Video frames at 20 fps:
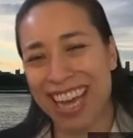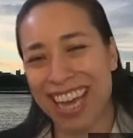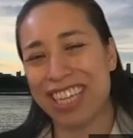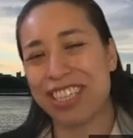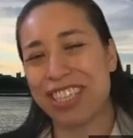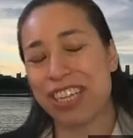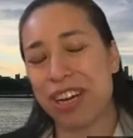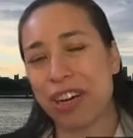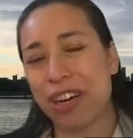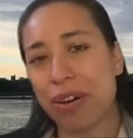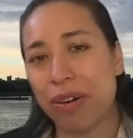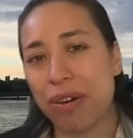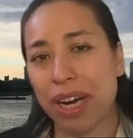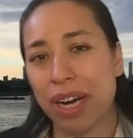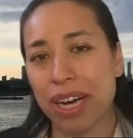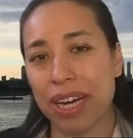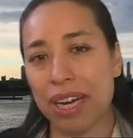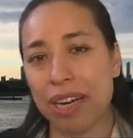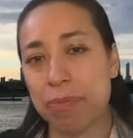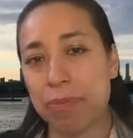so
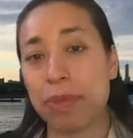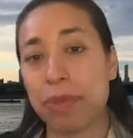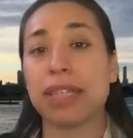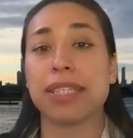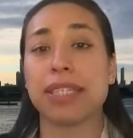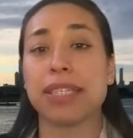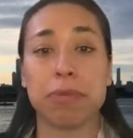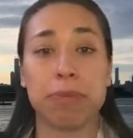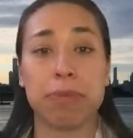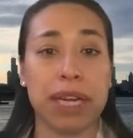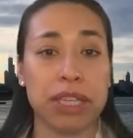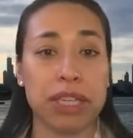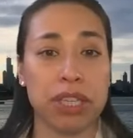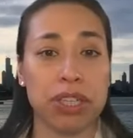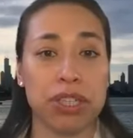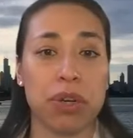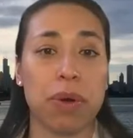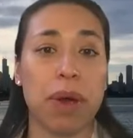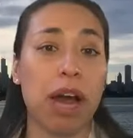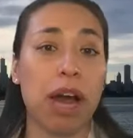um, that's
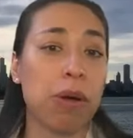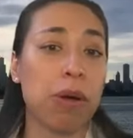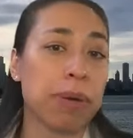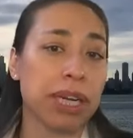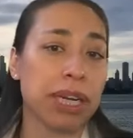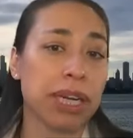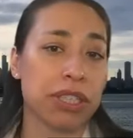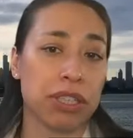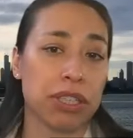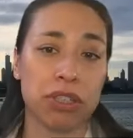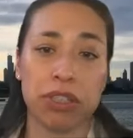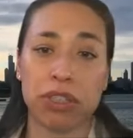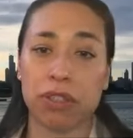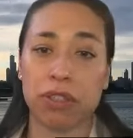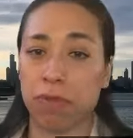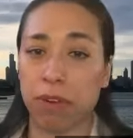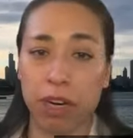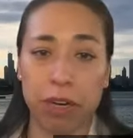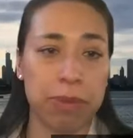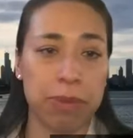inpatient. So outpatient looked
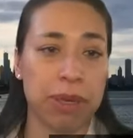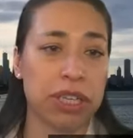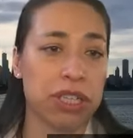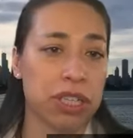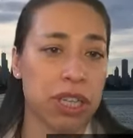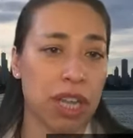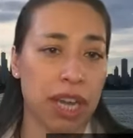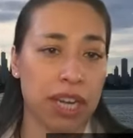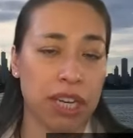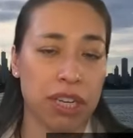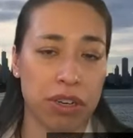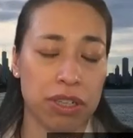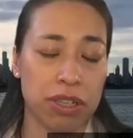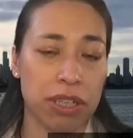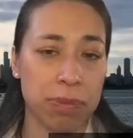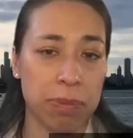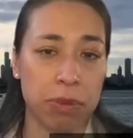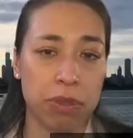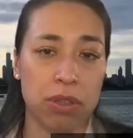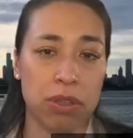very much like your
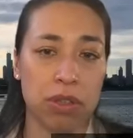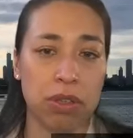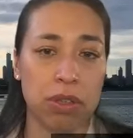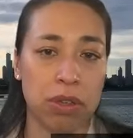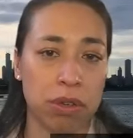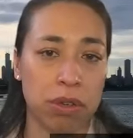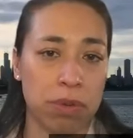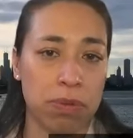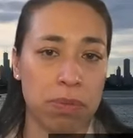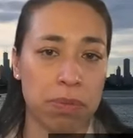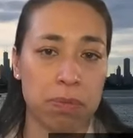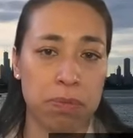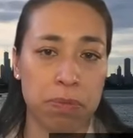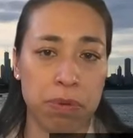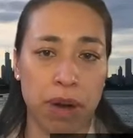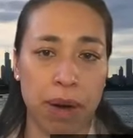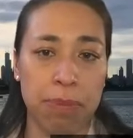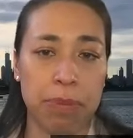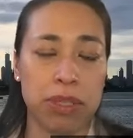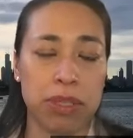typical
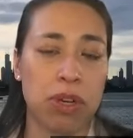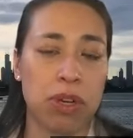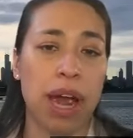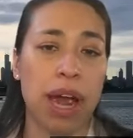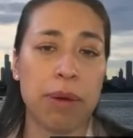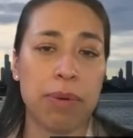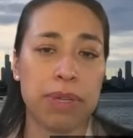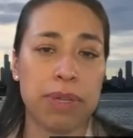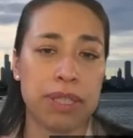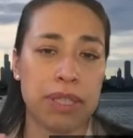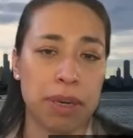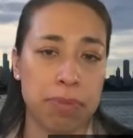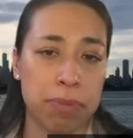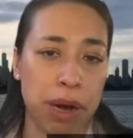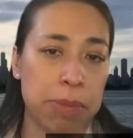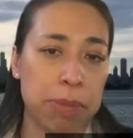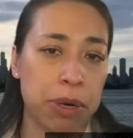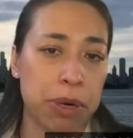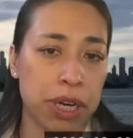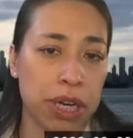primary. So I was a
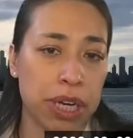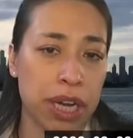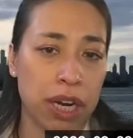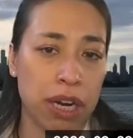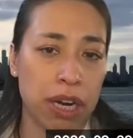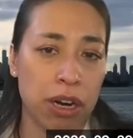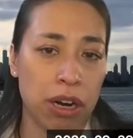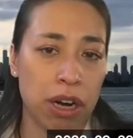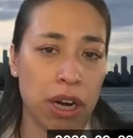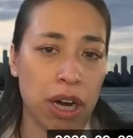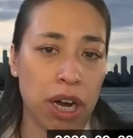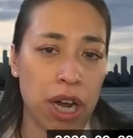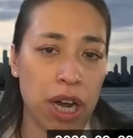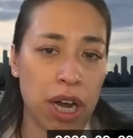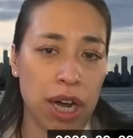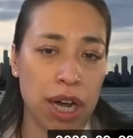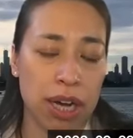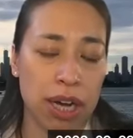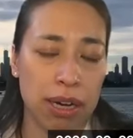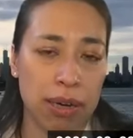primary care
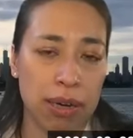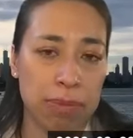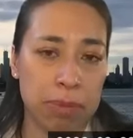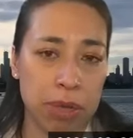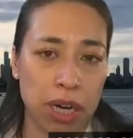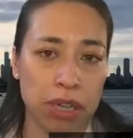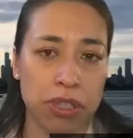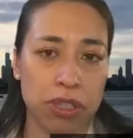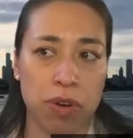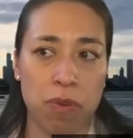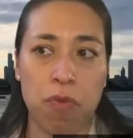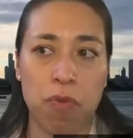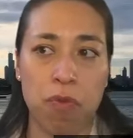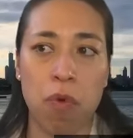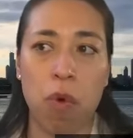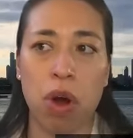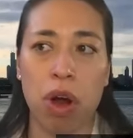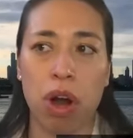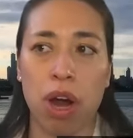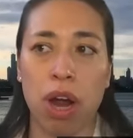um, doctor
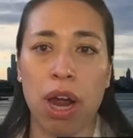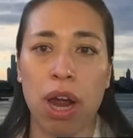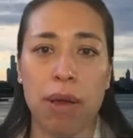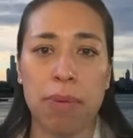for